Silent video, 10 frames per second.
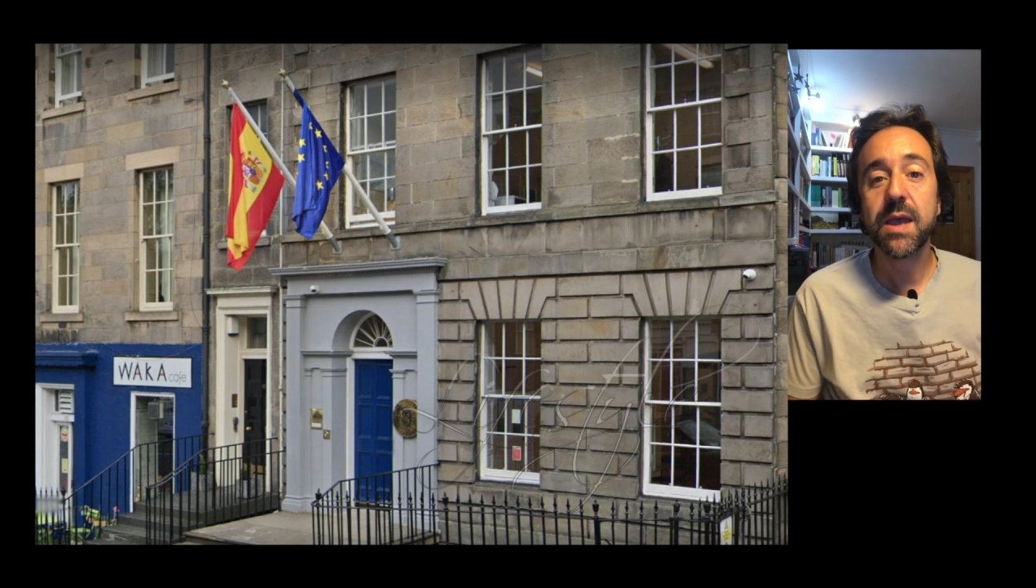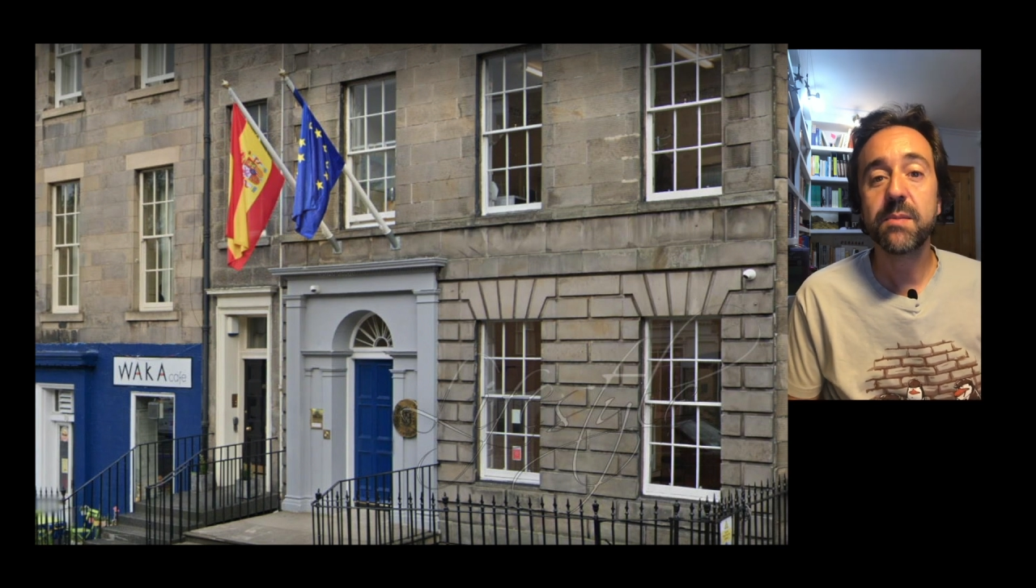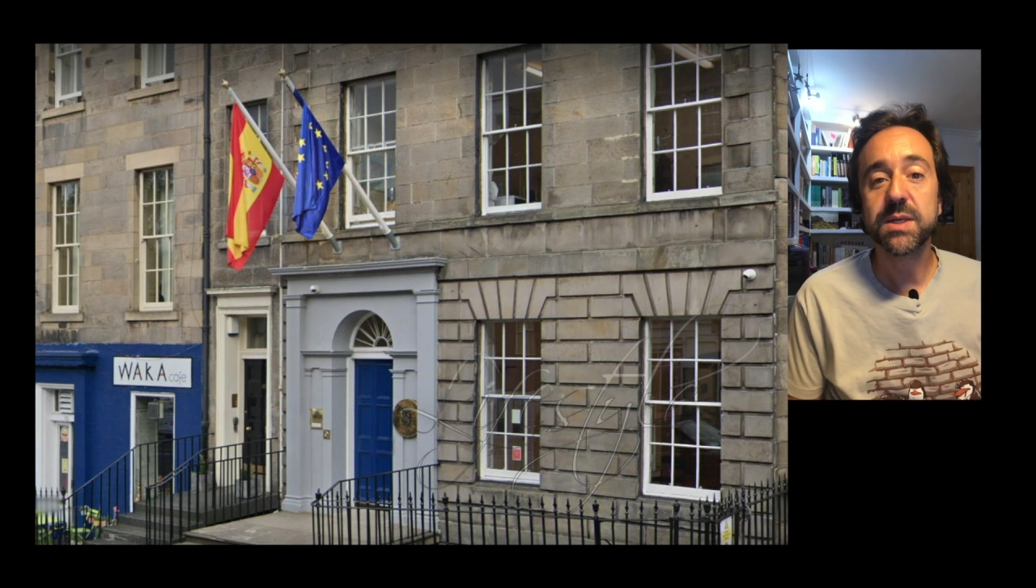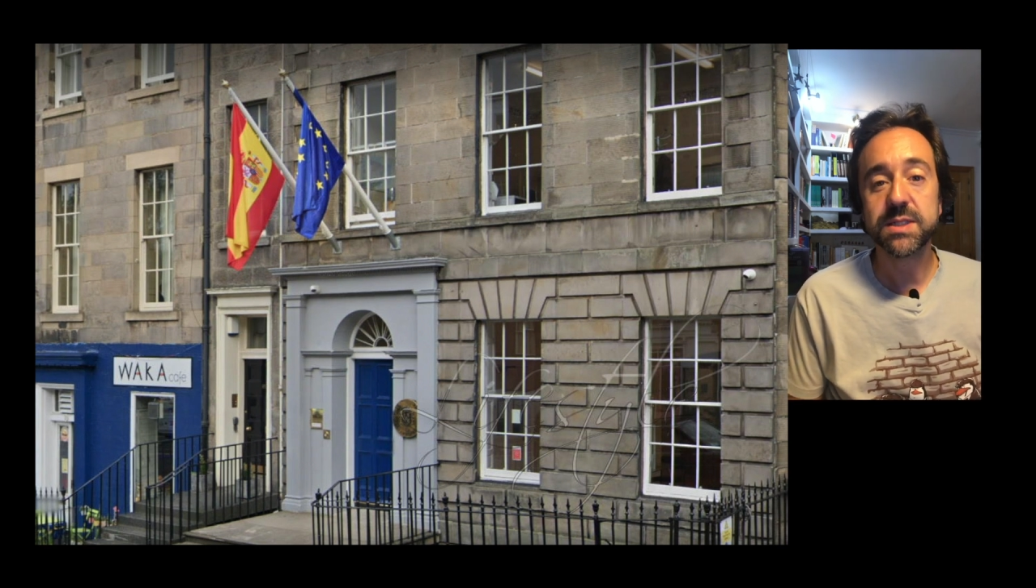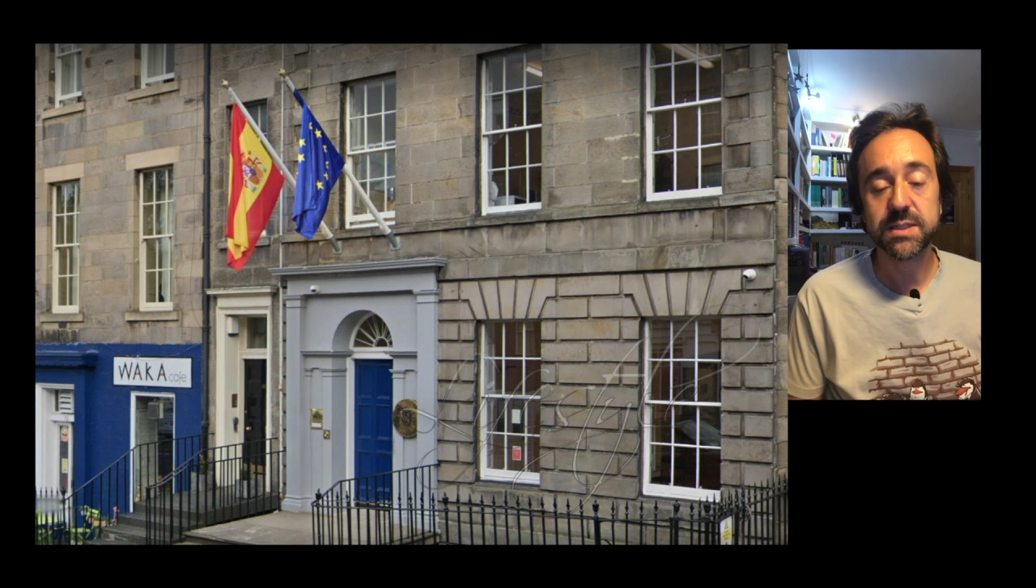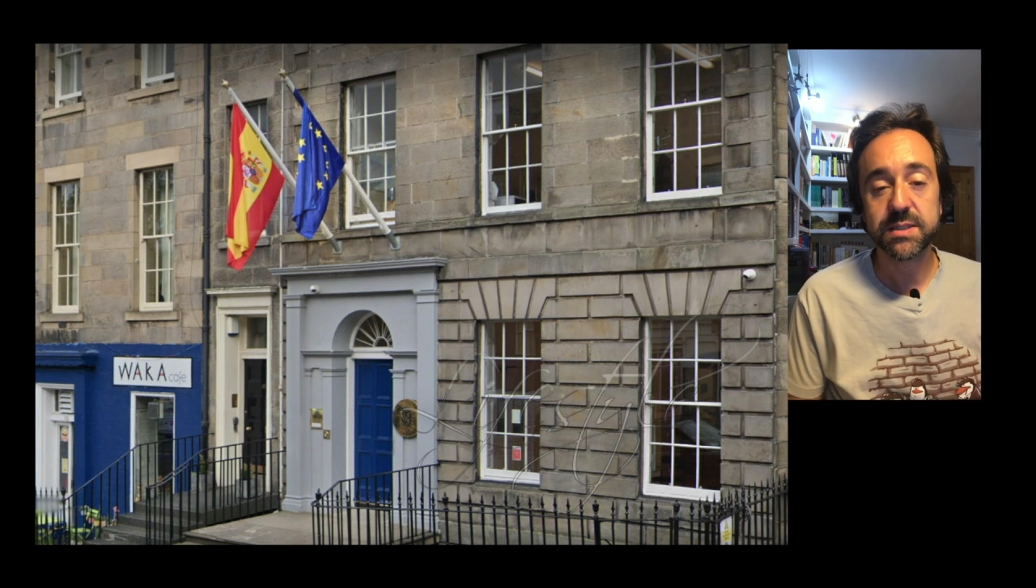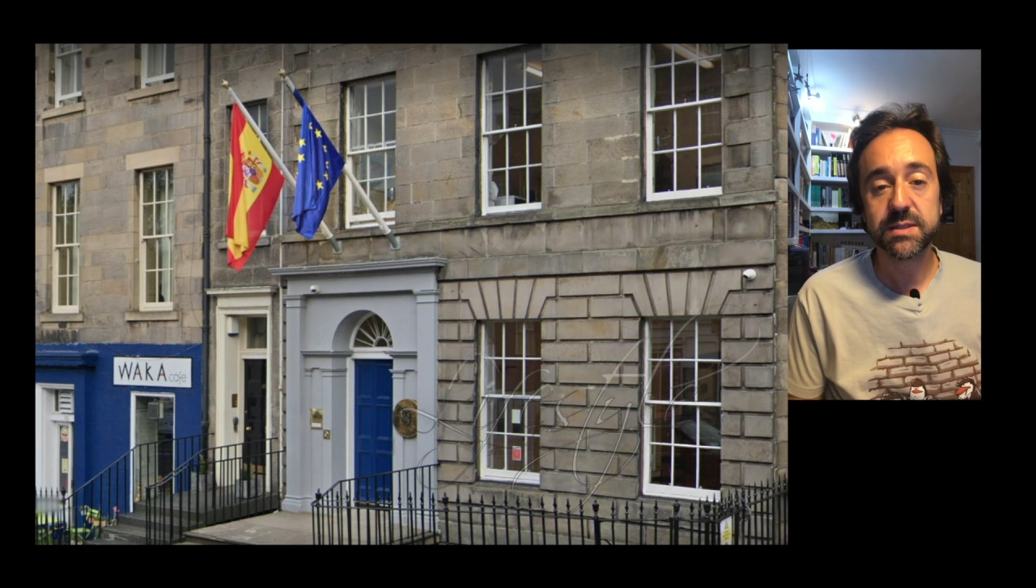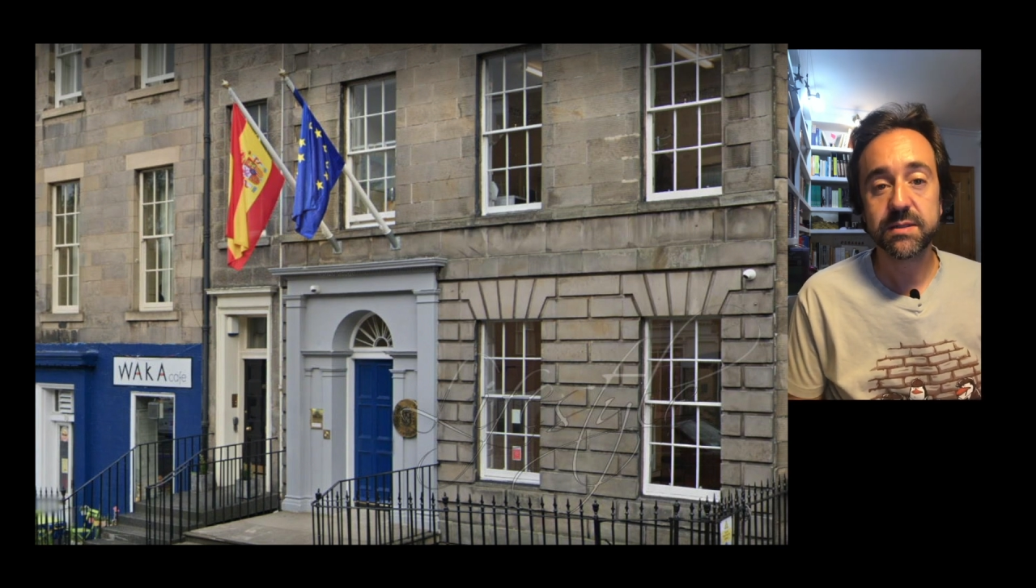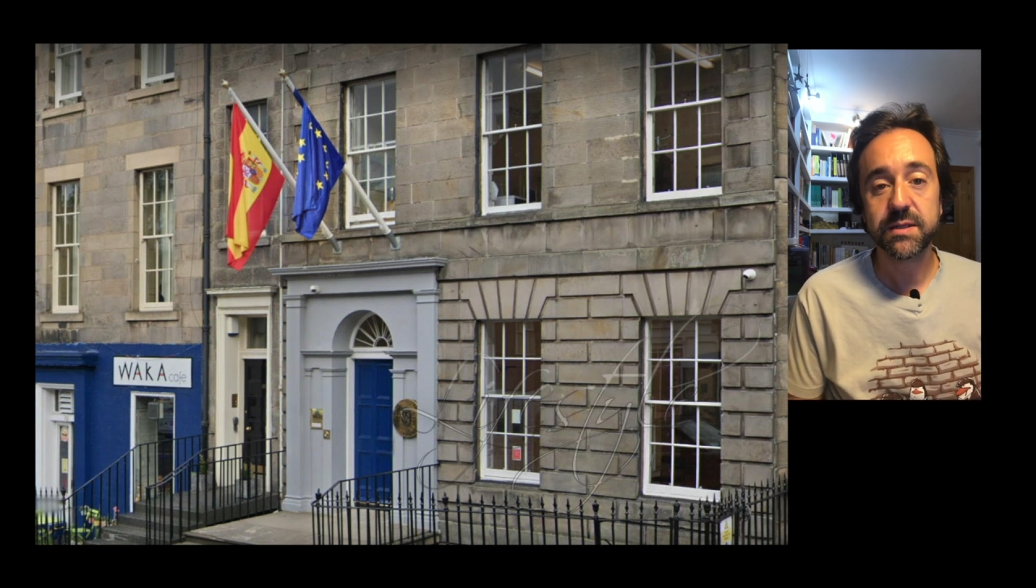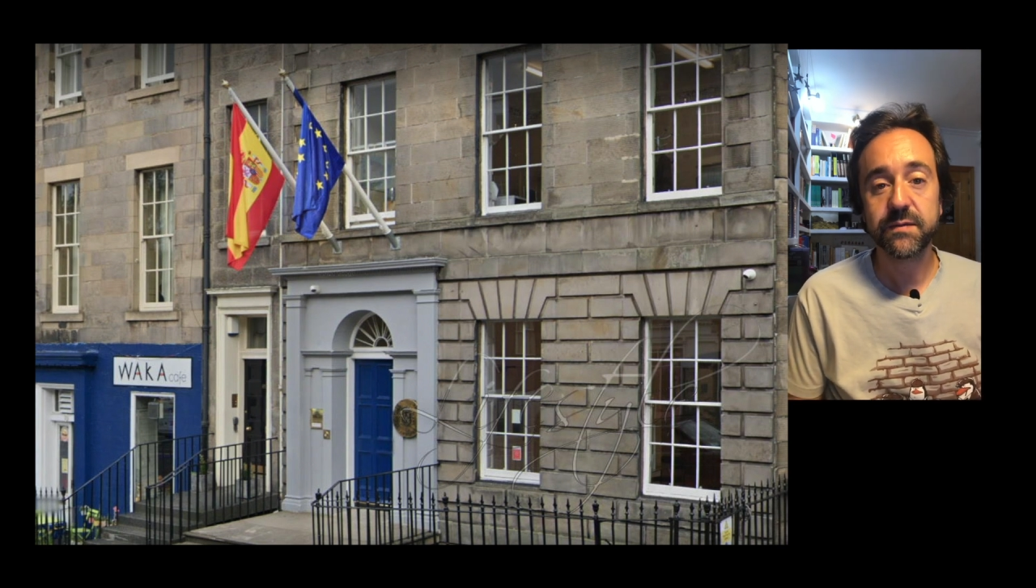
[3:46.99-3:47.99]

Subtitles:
embassies.